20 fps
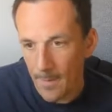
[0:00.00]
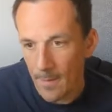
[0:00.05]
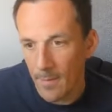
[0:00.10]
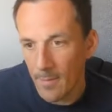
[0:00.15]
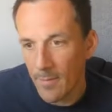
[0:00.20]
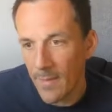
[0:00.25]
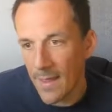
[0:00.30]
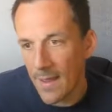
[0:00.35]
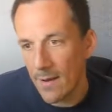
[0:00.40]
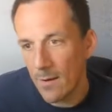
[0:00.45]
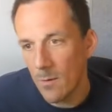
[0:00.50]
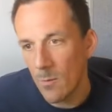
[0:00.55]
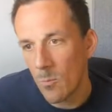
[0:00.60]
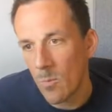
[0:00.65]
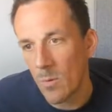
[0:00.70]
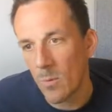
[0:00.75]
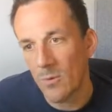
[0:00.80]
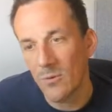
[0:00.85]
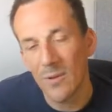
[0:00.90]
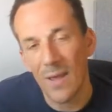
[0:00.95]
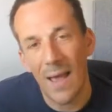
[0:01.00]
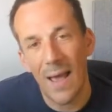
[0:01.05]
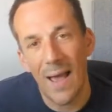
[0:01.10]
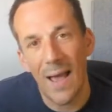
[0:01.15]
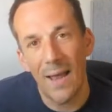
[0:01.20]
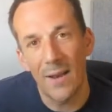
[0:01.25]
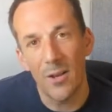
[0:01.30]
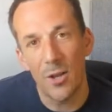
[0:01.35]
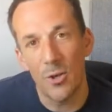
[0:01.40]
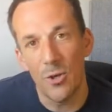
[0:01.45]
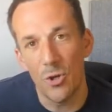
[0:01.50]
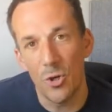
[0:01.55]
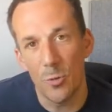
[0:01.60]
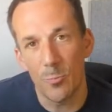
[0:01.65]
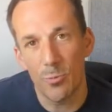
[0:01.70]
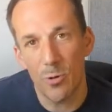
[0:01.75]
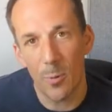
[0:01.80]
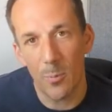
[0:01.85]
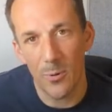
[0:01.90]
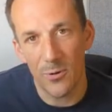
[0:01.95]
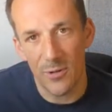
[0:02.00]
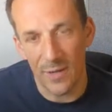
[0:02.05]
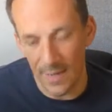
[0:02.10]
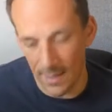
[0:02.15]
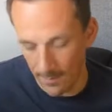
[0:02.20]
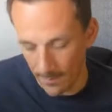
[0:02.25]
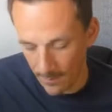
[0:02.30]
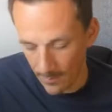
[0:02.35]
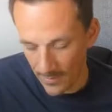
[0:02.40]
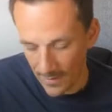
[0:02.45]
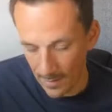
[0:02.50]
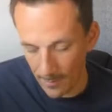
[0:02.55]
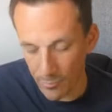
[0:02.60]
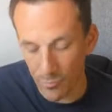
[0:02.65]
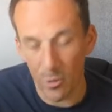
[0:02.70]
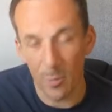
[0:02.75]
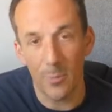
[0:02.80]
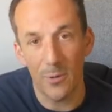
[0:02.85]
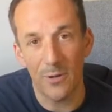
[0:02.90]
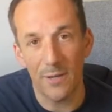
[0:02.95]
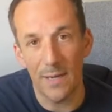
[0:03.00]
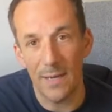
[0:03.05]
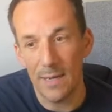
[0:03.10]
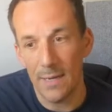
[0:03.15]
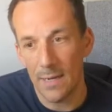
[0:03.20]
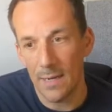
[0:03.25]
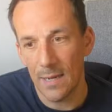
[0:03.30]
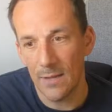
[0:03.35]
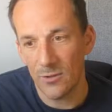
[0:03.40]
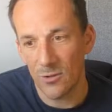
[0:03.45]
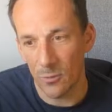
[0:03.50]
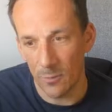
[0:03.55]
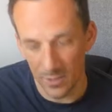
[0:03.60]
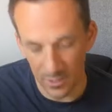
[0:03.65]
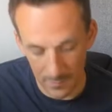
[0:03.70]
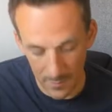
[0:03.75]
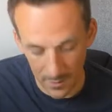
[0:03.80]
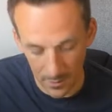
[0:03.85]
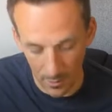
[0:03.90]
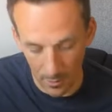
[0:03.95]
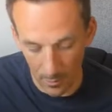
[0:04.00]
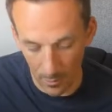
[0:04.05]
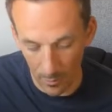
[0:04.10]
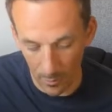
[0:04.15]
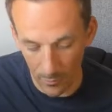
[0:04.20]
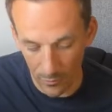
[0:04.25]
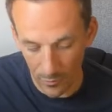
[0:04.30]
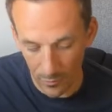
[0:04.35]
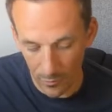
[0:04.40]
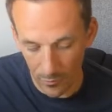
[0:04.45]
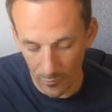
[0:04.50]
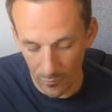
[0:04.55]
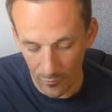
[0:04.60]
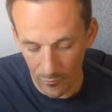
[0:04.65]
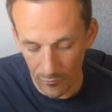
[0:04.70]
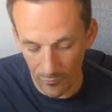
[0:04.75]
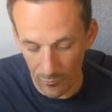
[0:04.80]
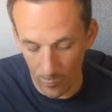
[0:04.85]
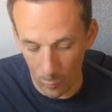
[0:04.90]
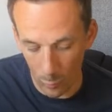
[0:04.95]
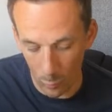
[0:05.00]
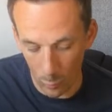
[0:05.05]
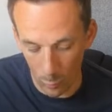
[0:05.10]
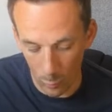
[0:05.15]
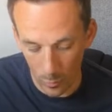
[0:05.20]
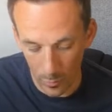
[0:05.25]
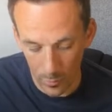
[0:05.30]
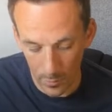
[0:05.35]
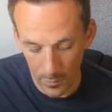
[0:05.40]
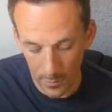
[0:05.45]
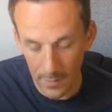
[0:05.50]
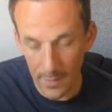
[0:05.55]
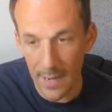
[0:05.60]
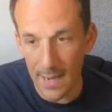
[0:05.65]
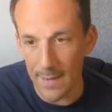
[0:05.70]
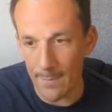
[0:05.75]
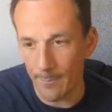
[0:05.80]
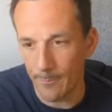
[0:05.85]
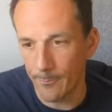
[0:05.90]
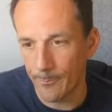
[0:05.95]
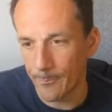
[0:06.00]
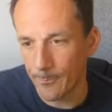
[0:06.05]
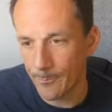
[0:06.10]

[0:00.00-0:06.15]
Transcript: Then we want to add a new property. That property is going to be called full name.